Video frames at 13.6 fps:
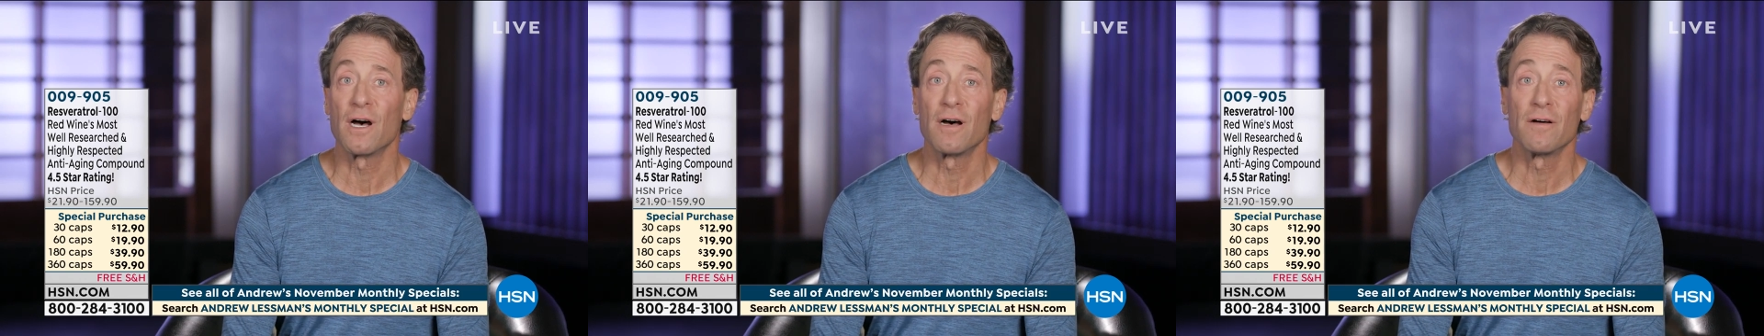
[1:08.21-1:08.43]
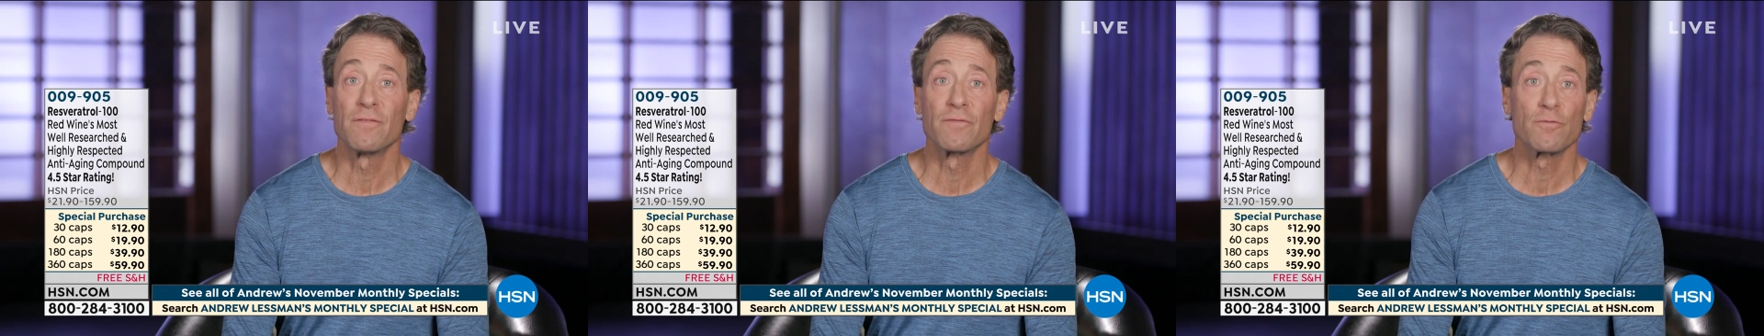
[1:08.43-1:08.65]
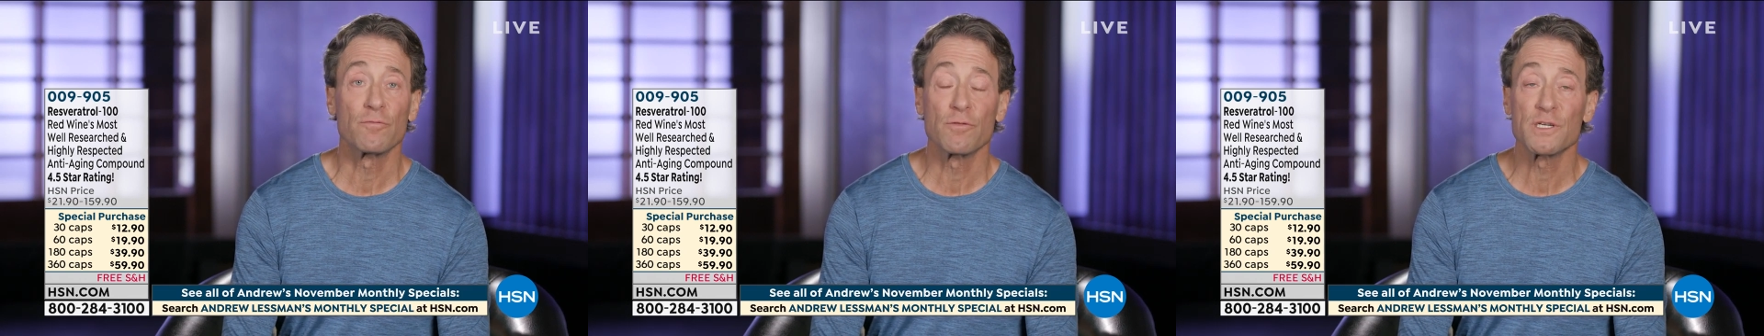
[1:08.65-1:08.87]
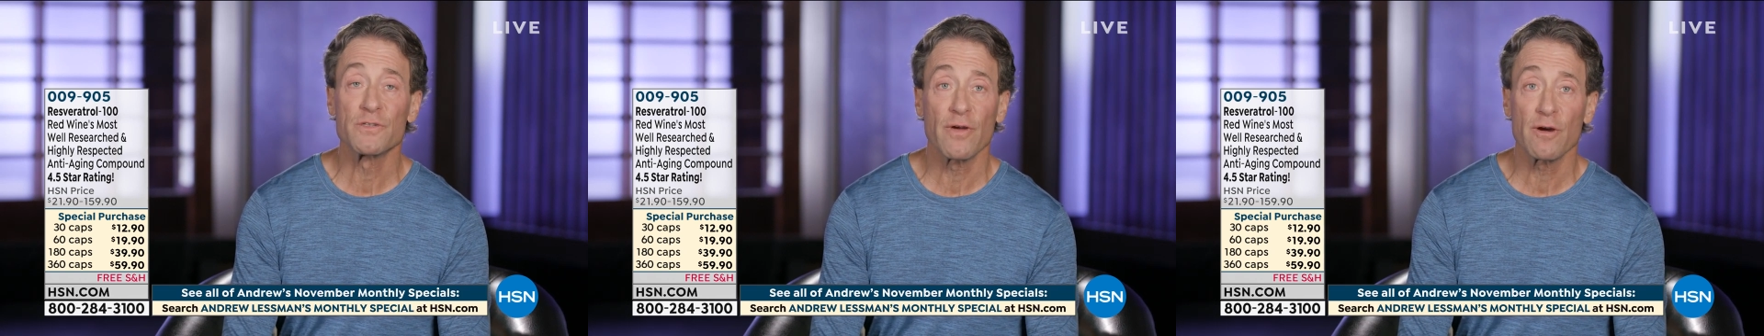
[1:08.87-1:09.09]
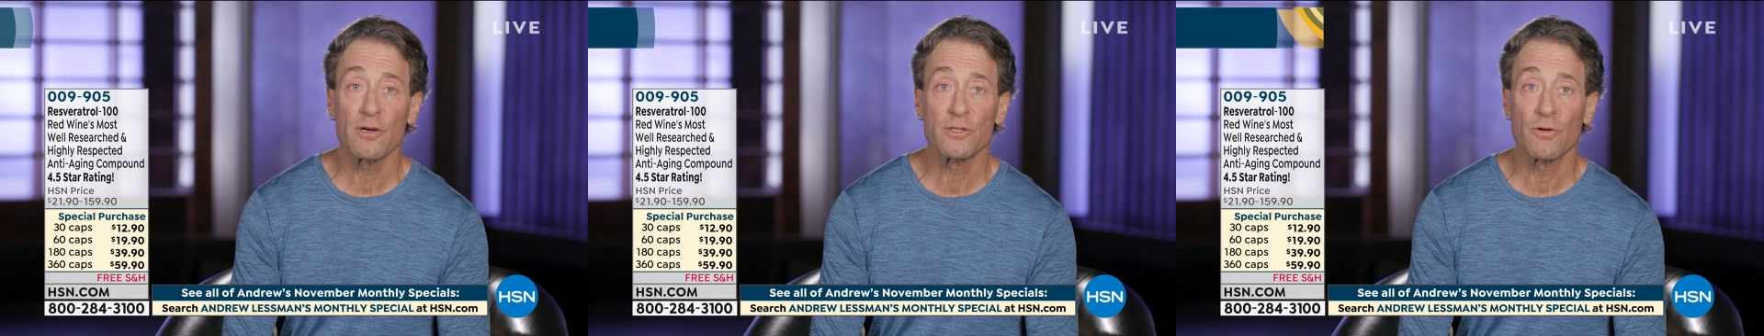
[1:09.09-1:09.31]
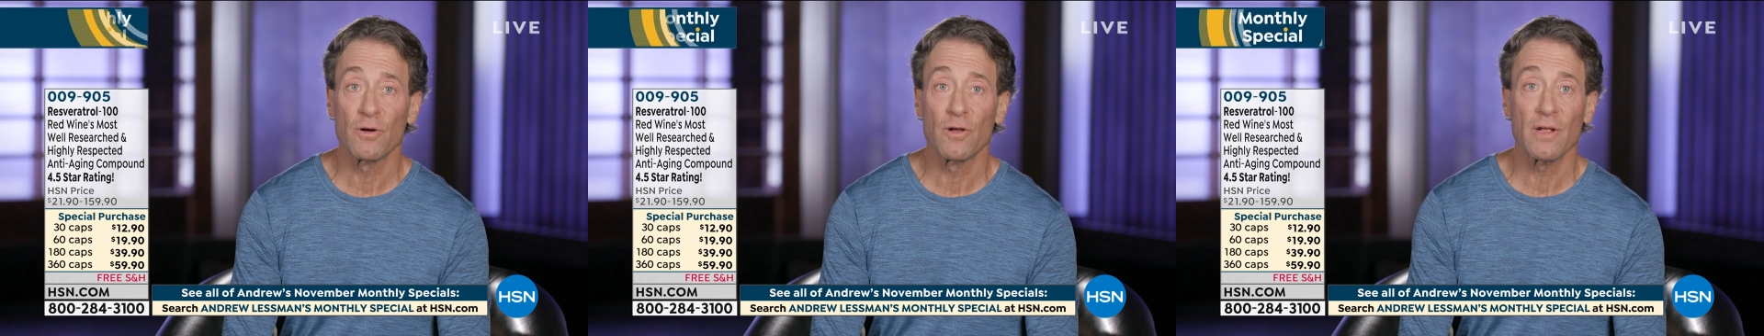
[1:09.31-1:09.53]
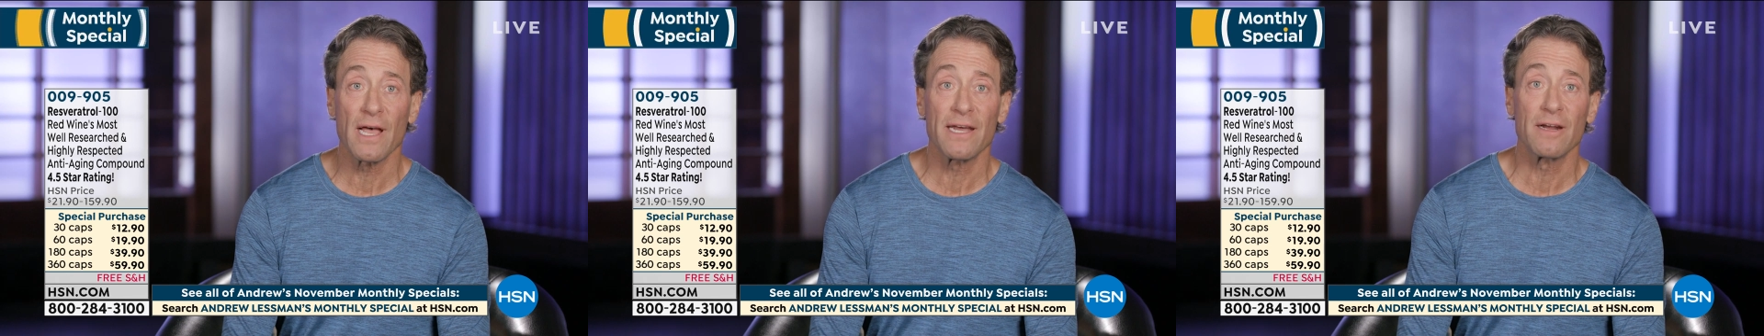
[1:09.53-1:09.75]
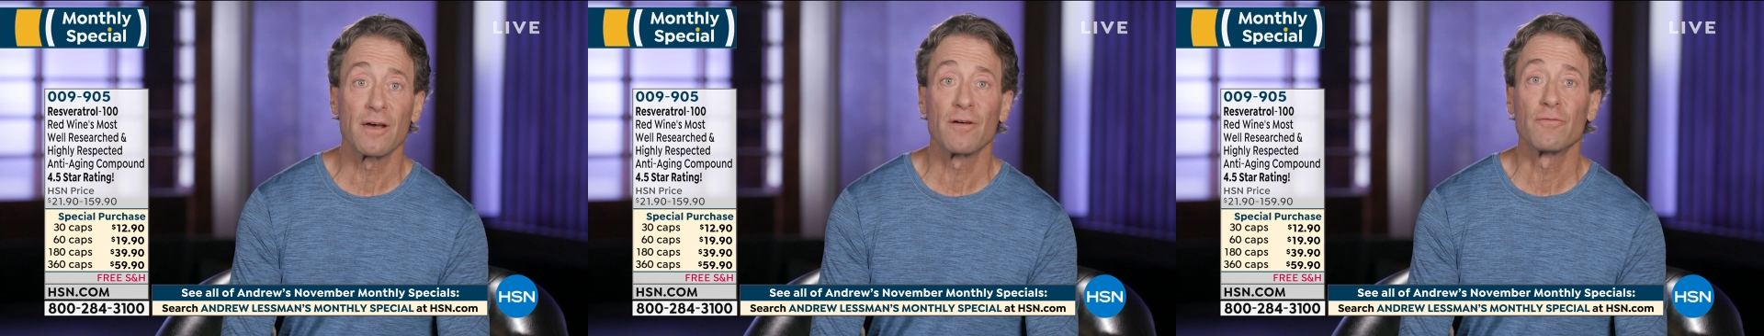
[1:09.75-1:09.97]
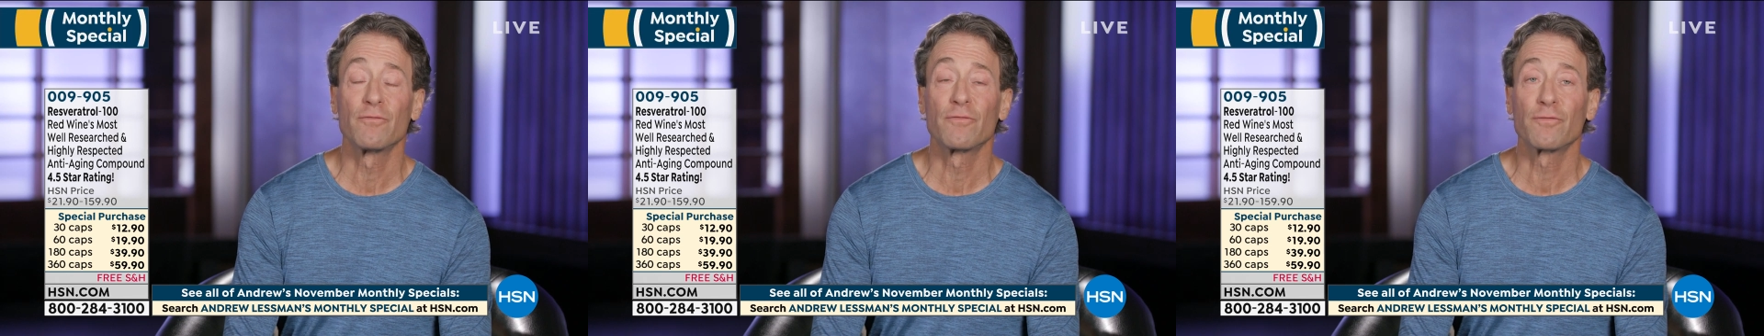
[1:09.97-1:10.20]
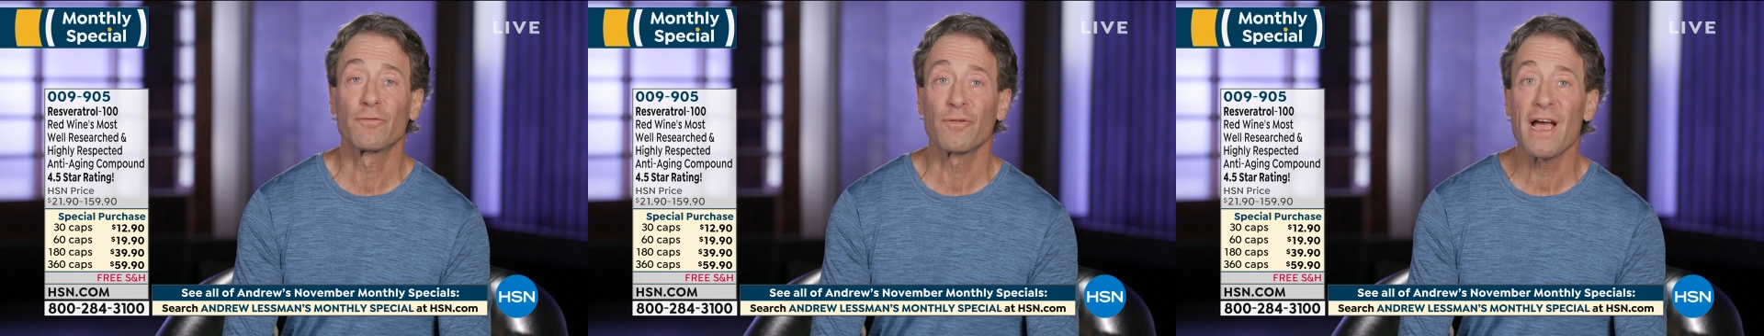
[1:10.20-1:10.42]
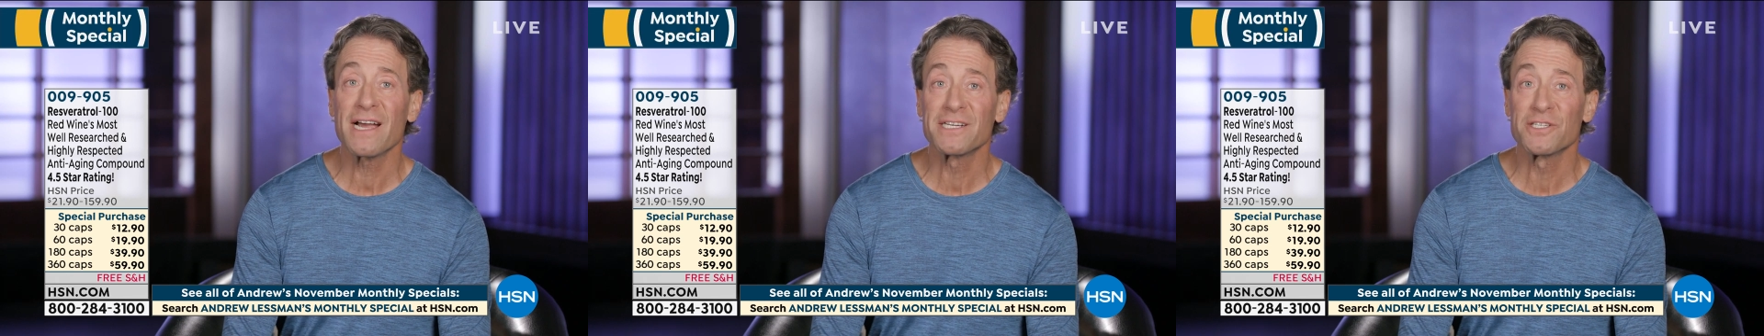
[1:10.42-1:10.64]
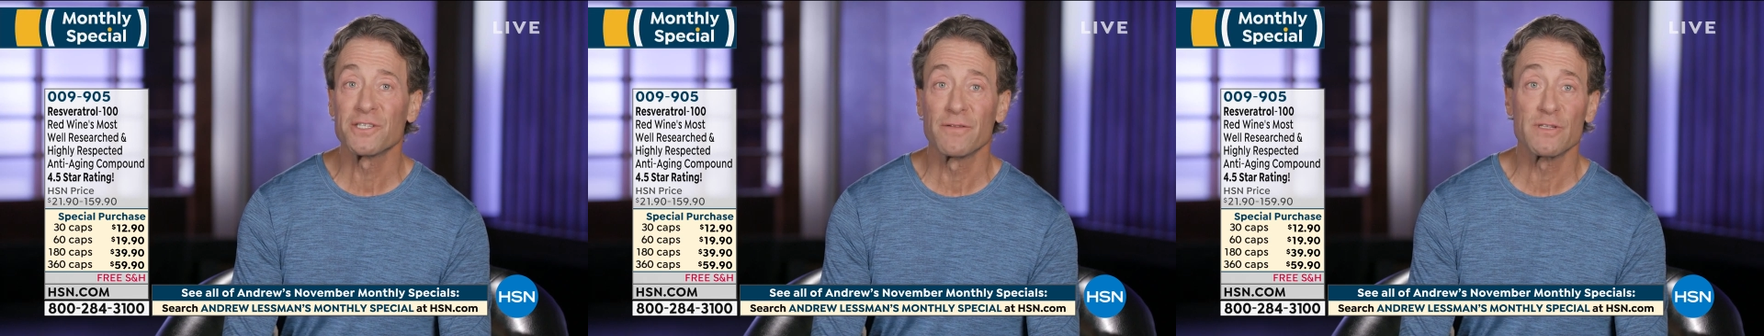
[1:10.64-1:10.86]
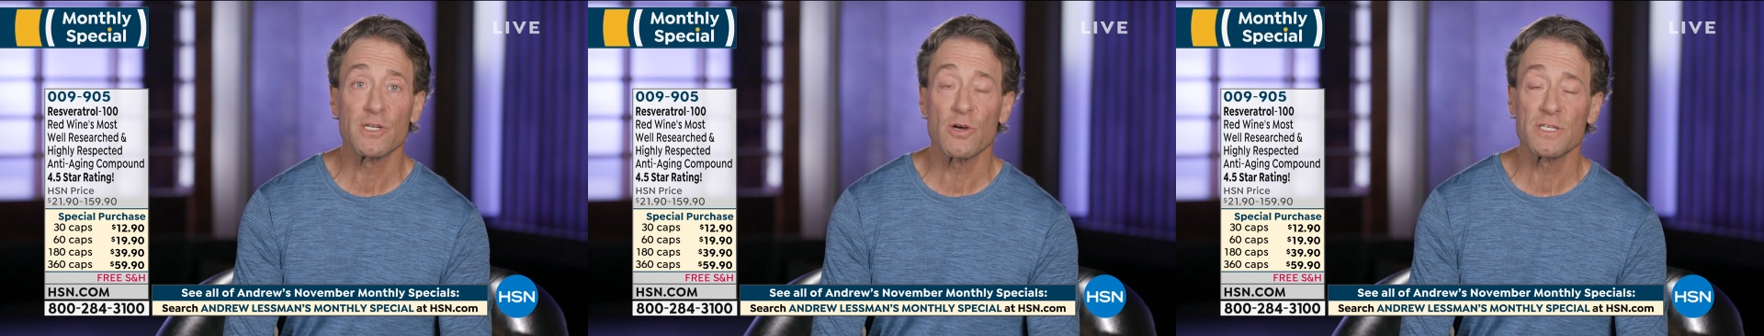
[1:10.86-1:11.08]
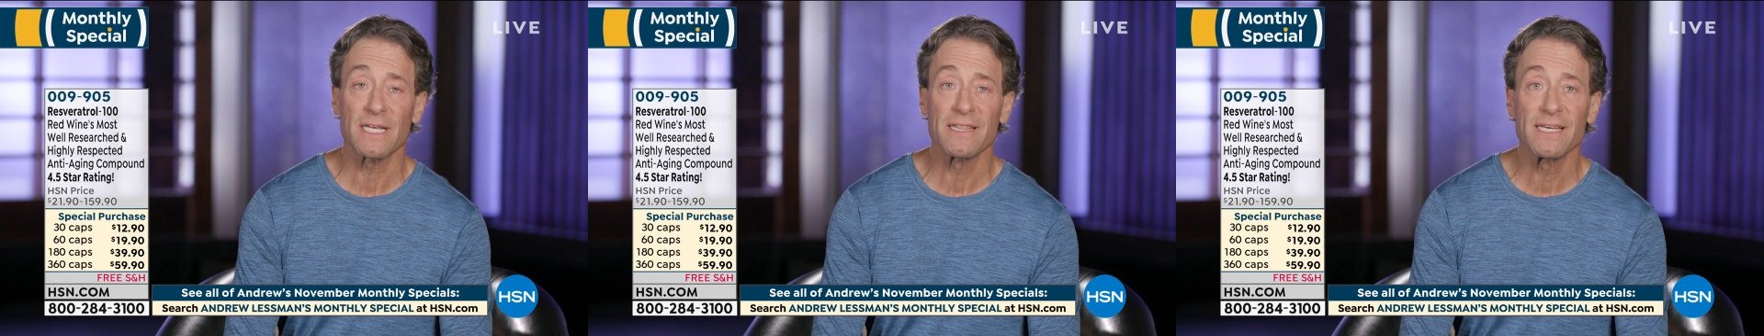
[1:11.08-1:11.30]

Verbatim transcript: of resveratrol at a fraction of its cost.